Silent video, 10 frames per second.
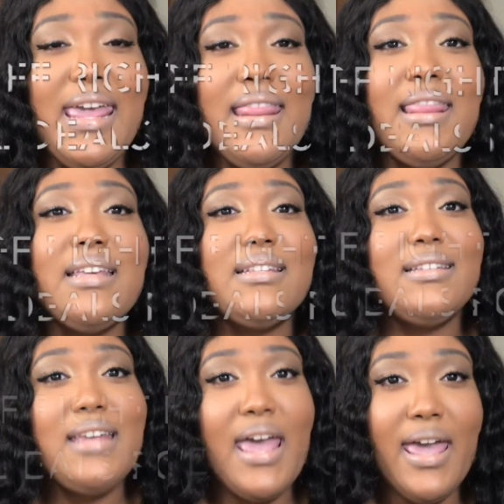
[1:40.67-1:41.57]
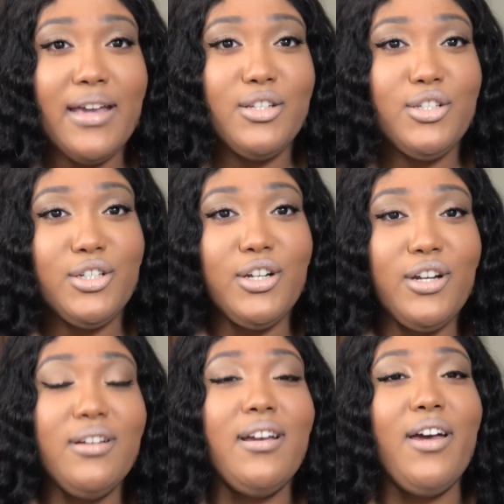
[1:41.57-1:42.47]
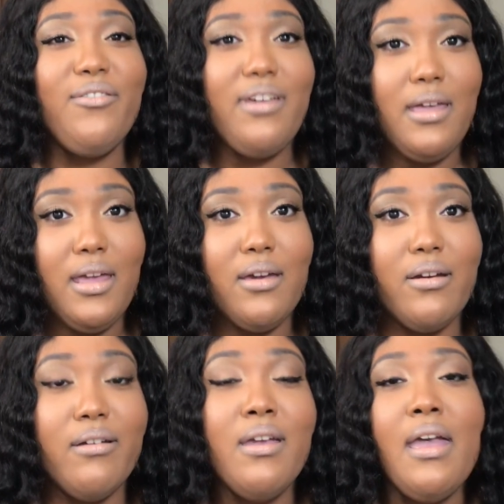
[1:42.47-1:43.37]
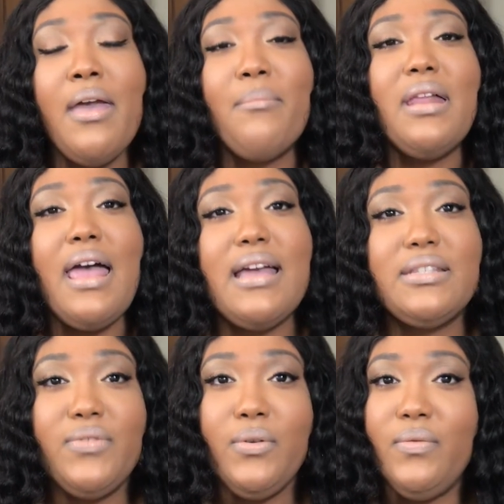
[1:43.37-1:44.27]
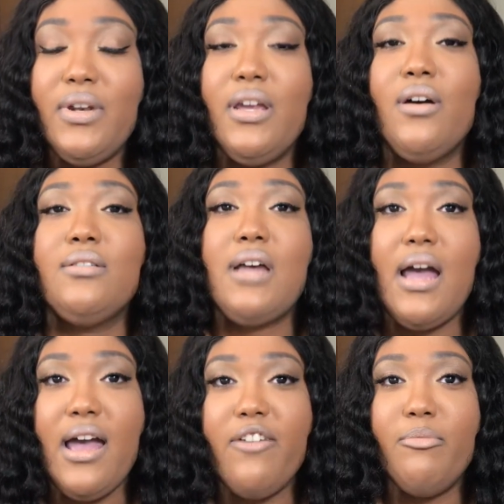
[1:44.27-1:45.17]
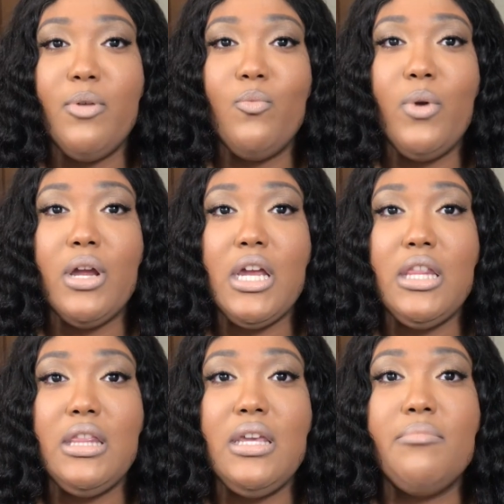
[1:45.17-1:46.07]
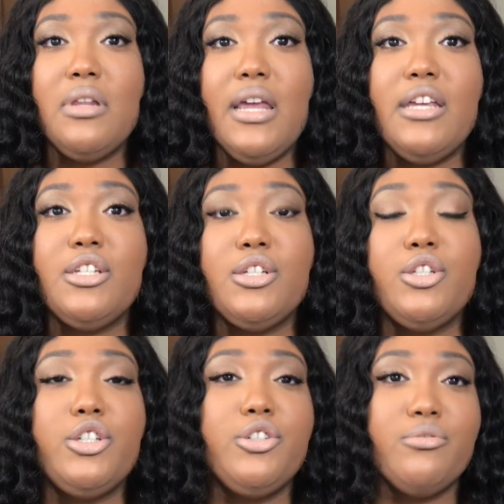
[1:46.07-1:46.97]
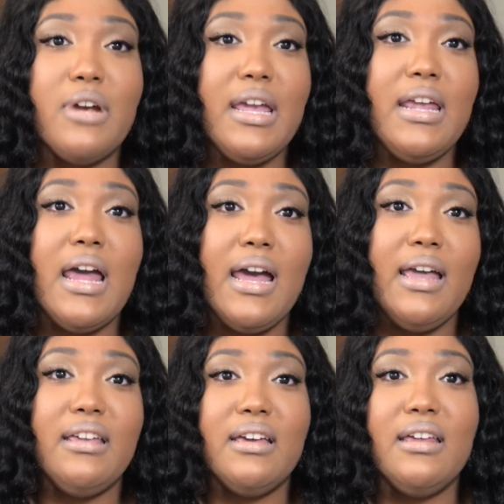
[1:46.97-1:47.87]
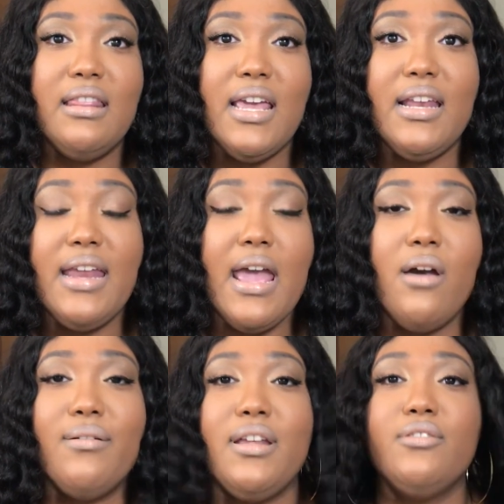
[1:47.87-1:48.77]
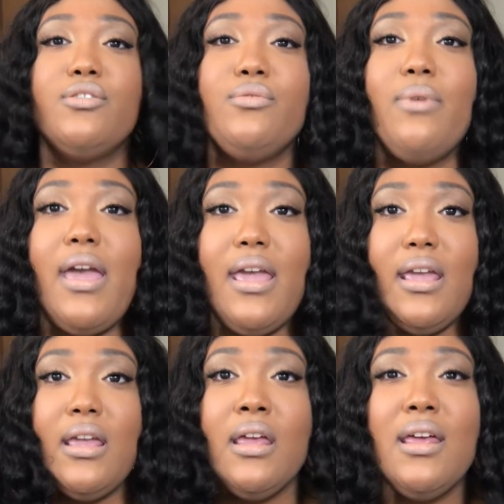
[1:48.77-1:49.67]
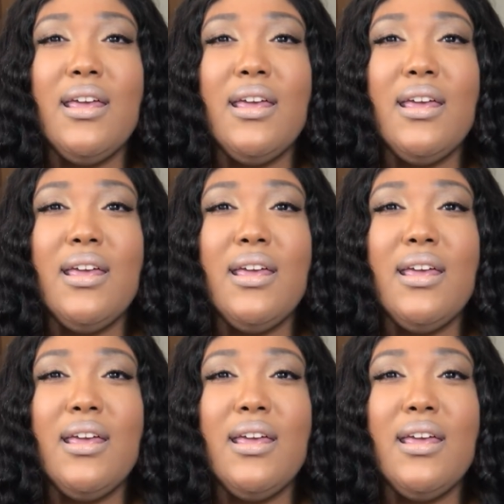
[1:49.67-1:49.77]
in this texture of hair. My last few videos I have been wearing the Malaysian straight. I cut that down into a,